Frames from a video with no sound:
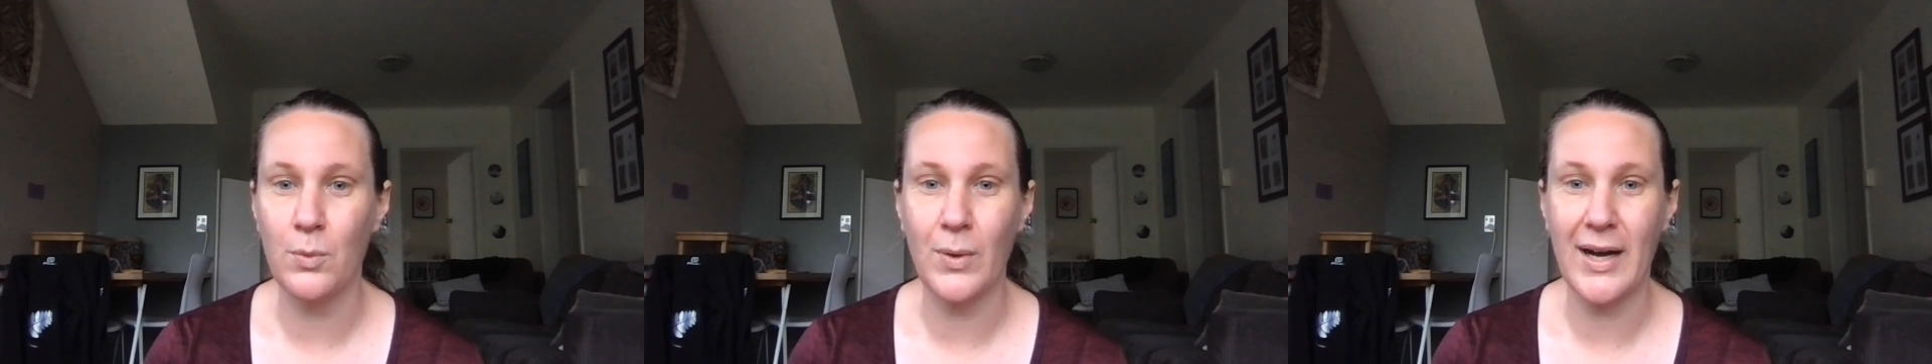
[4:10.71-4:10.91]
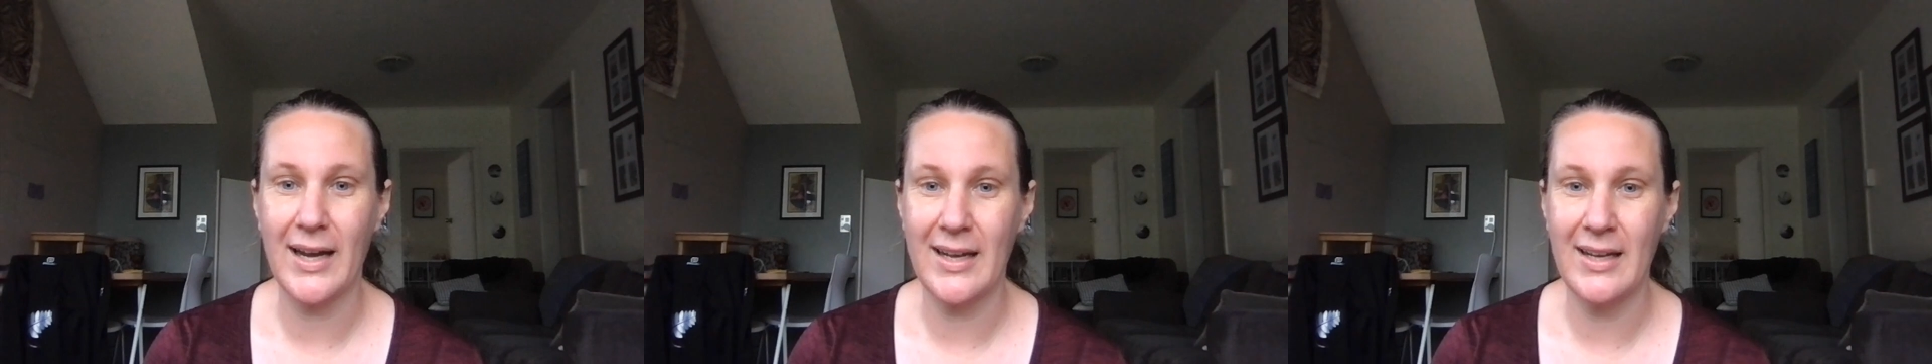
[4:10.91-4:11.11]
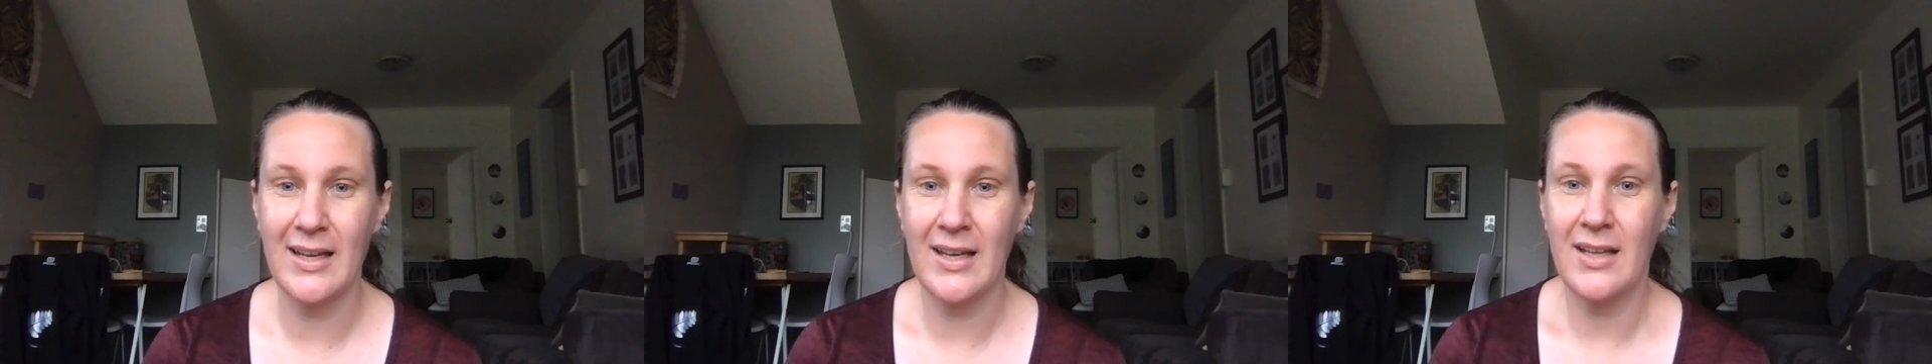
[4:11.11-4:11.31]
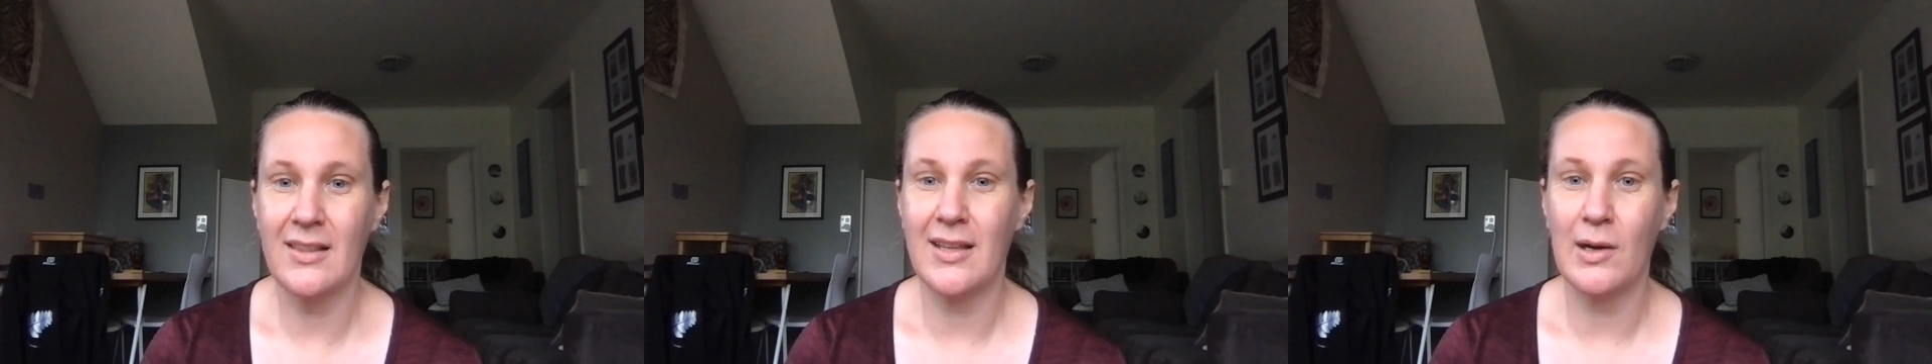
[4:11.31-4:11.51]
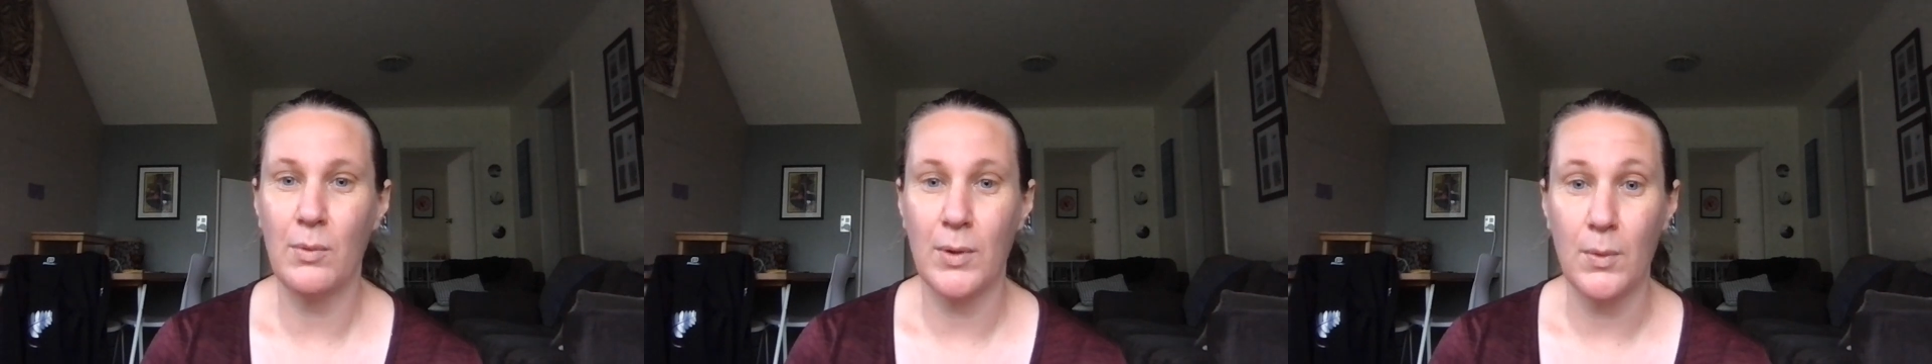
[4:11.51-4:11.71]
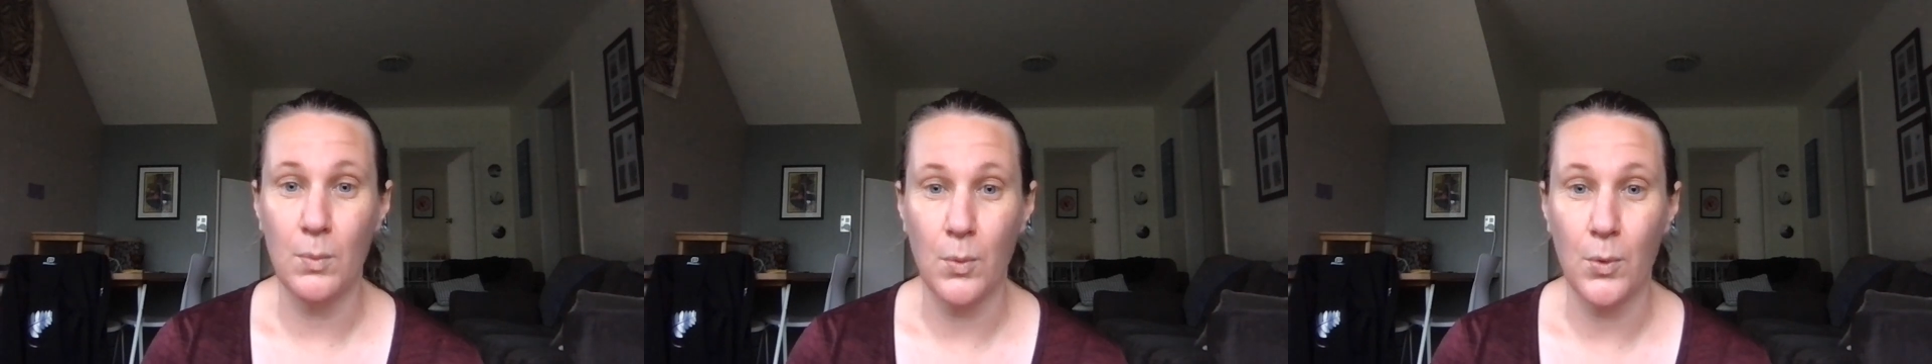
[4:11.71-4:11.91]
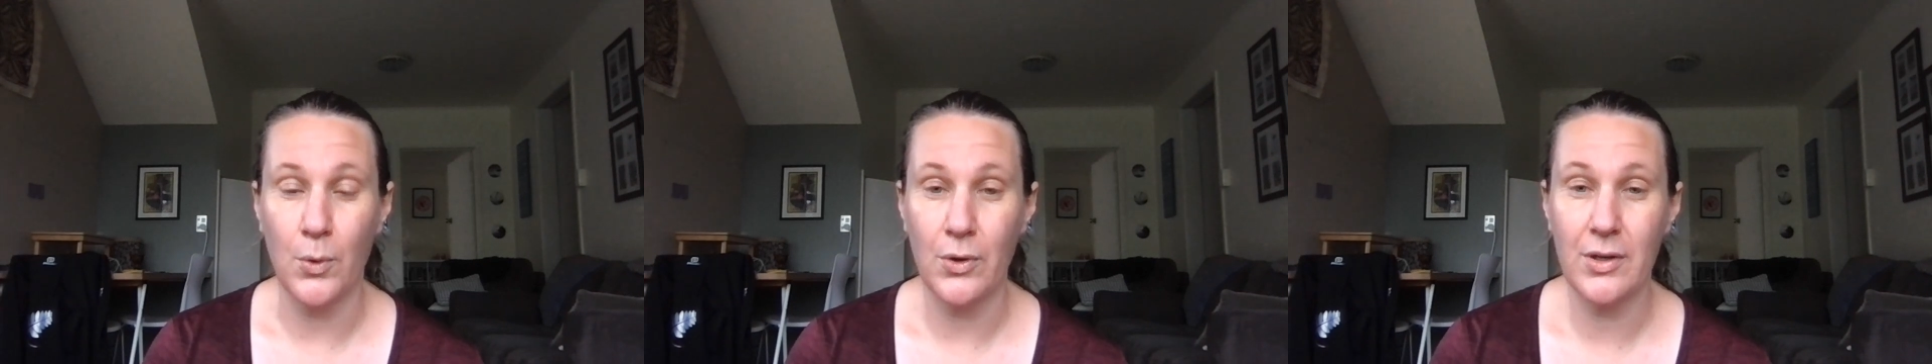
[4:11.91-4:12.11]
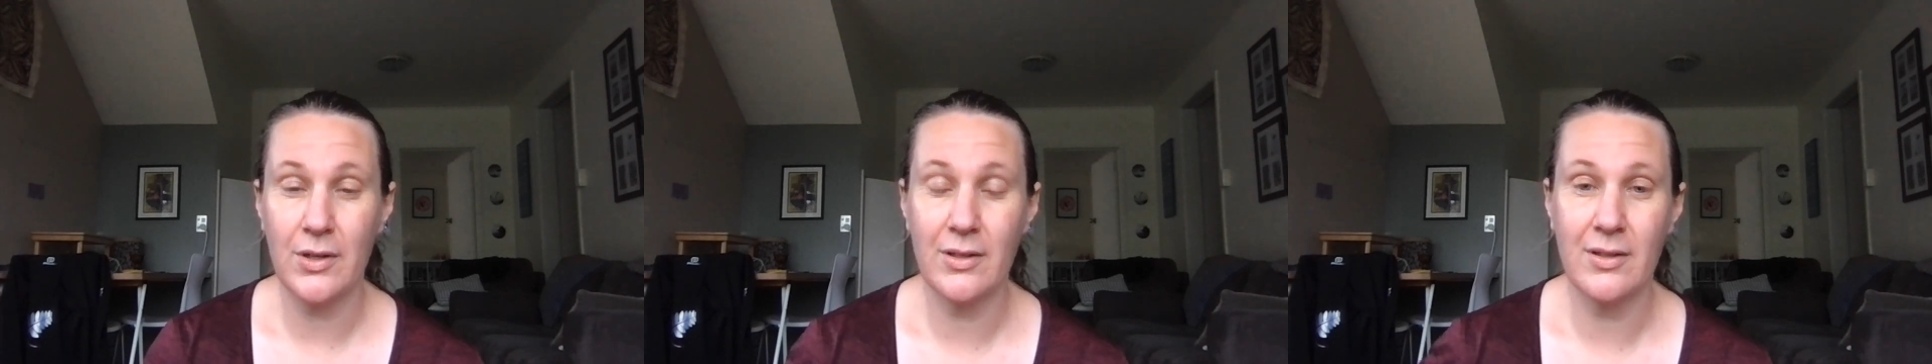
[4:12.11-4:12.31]
way that we
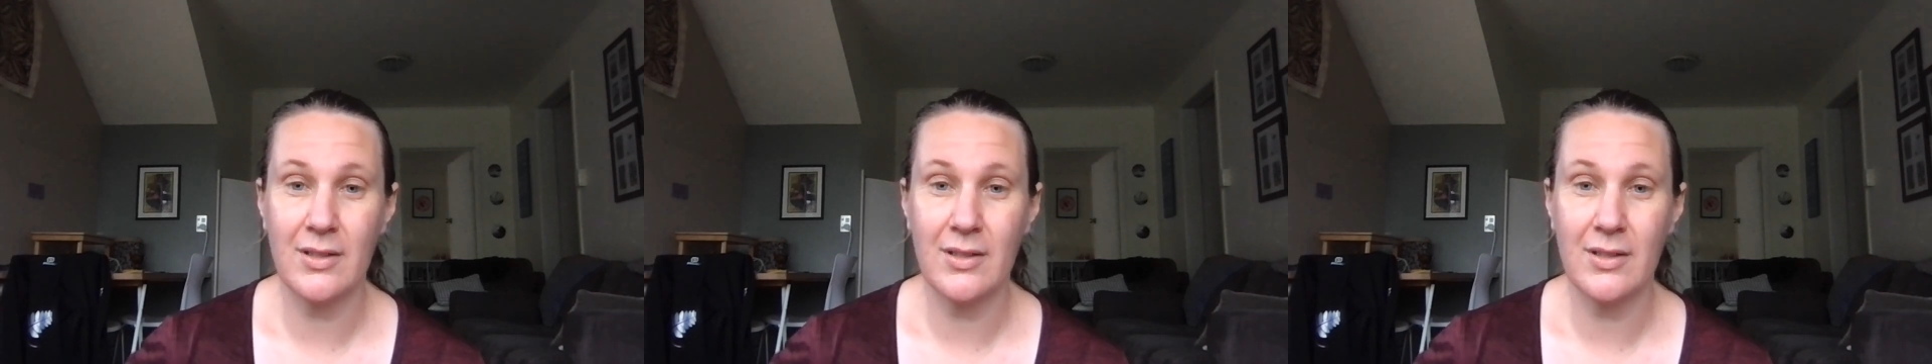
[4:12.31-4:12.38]
walk,